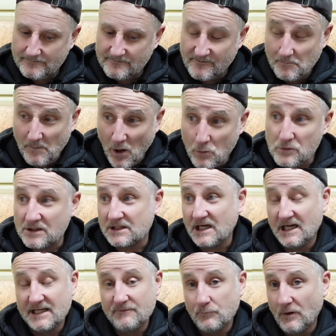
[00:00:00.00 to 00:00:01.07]
motor
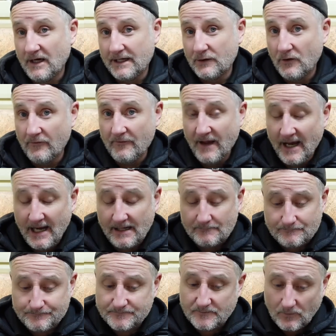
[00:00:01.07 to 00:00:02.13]
gave way on that,
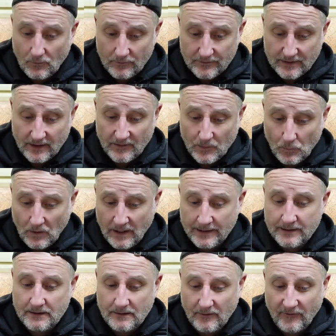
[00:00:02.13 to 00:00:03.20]
on the other
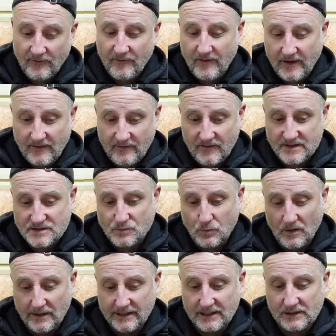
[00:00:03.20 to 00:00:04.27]
one. I think this
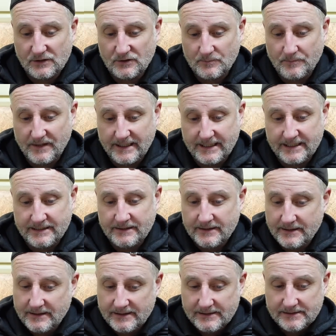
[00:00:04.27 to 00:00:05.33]
one, it could be
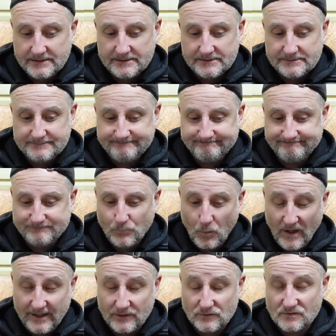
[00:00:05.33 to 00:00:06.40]

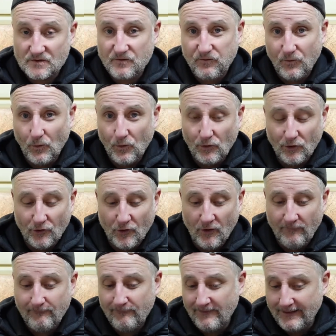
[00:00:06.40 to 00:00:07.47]
wheels falling
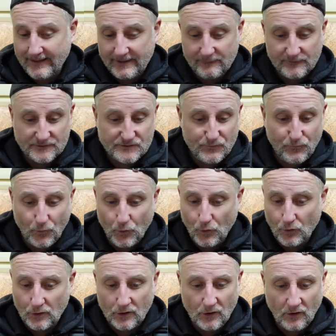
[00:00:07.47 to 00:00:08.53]
off, levers
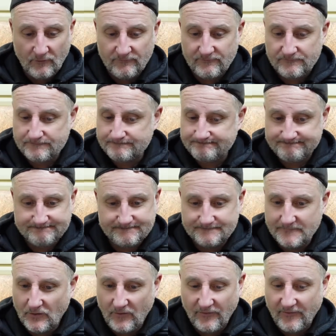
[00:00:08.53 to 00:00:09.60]
falling off,
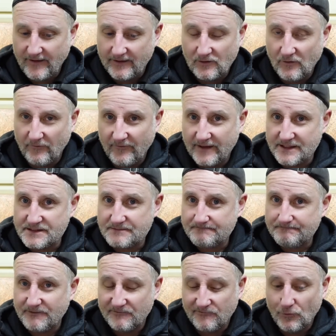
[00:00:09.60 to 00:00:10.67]
I think, on this
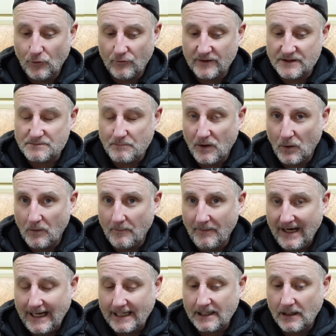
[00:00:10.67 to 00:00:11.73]
before this motor
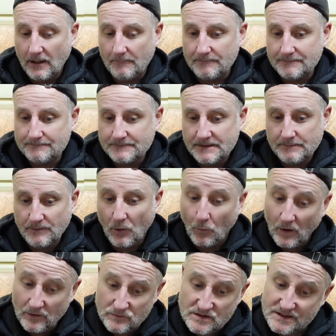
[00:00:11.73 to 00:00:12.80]
pack up. But
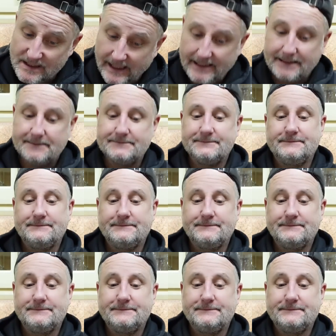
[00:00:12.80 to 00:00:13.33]
we'll see.